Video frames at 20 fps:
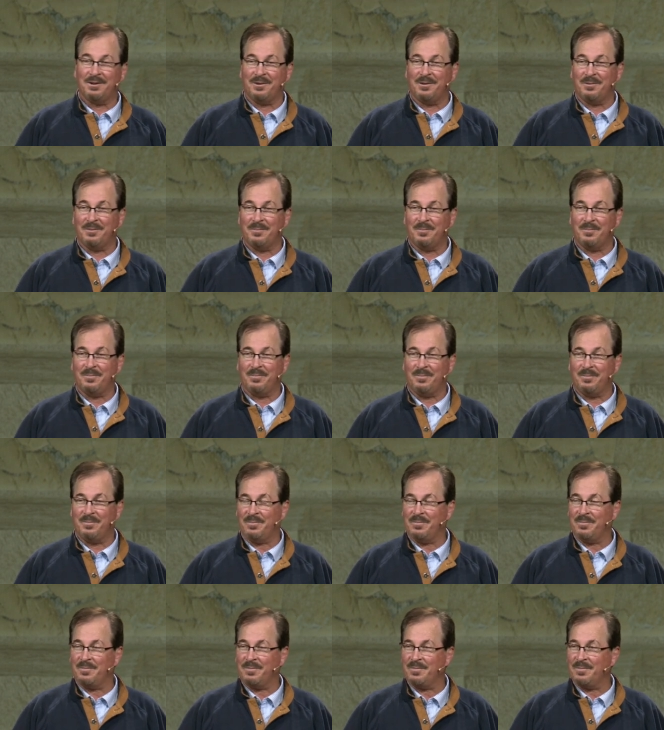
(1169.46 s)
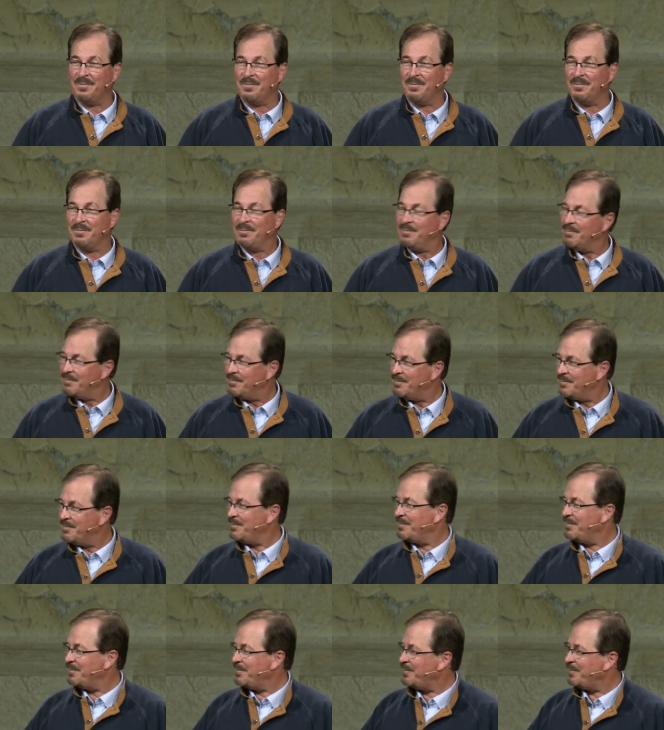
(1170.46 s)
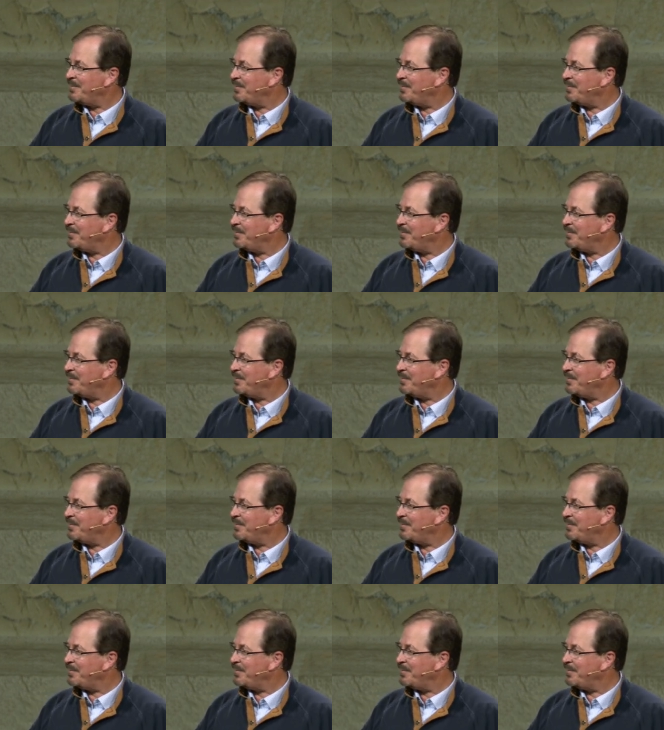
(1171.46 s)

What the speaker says: [no speech]